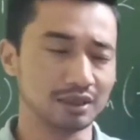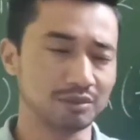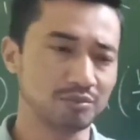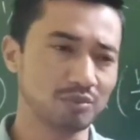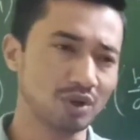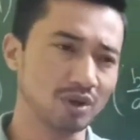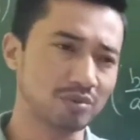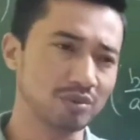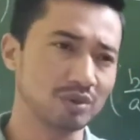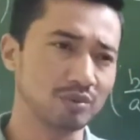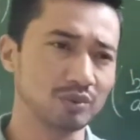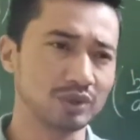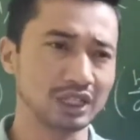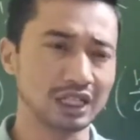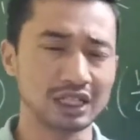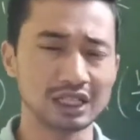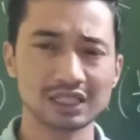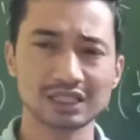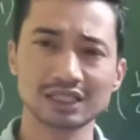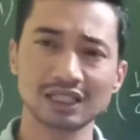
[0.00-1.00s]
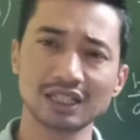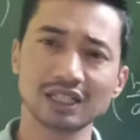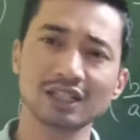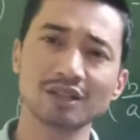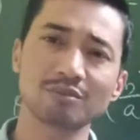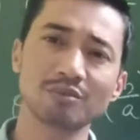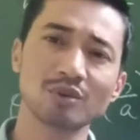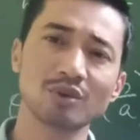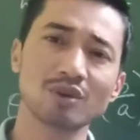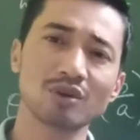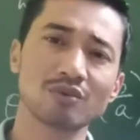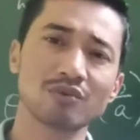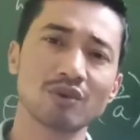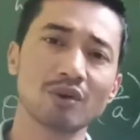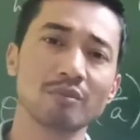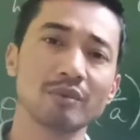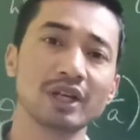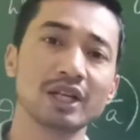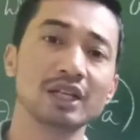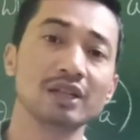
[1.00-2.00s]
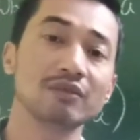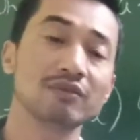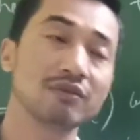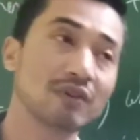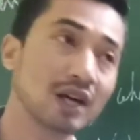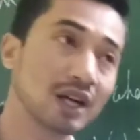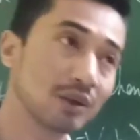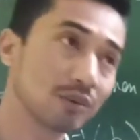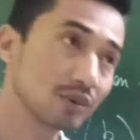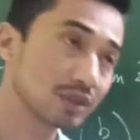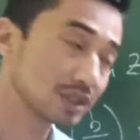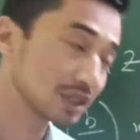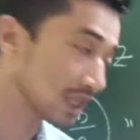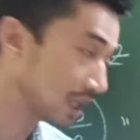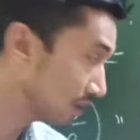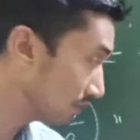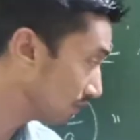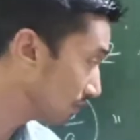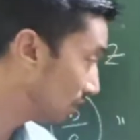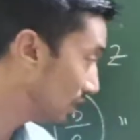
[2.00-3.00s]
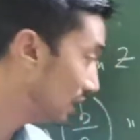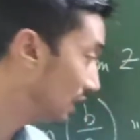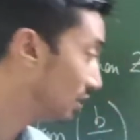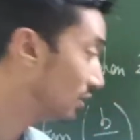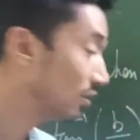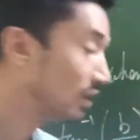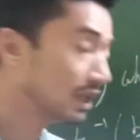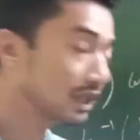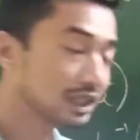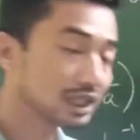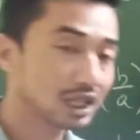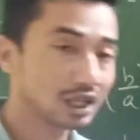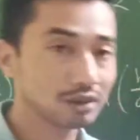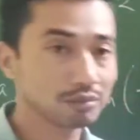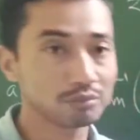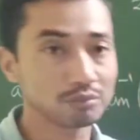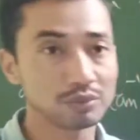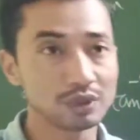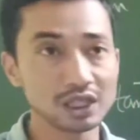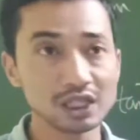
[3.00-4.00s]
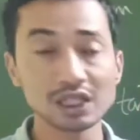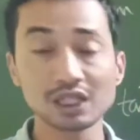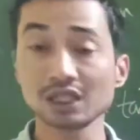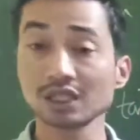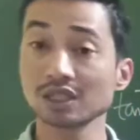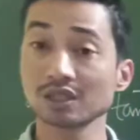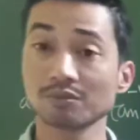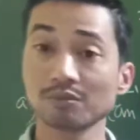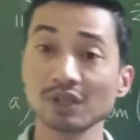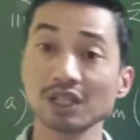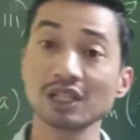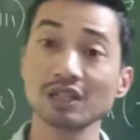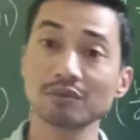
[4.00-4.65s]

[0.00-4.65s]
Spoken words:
problem with understanding the polar form, and if I was helpful in doing that, please